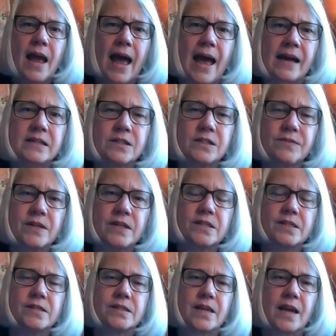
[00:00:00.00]

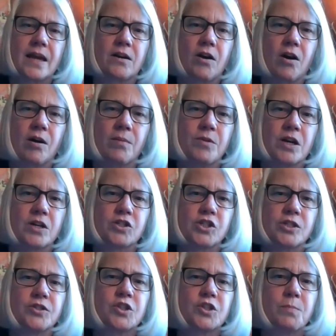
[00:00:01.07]
activists and harm
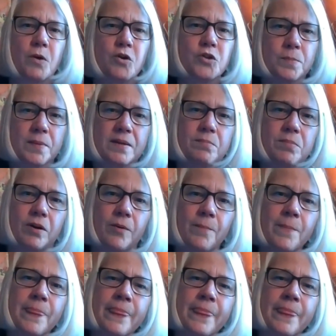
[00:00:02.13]
reduction spokespeople,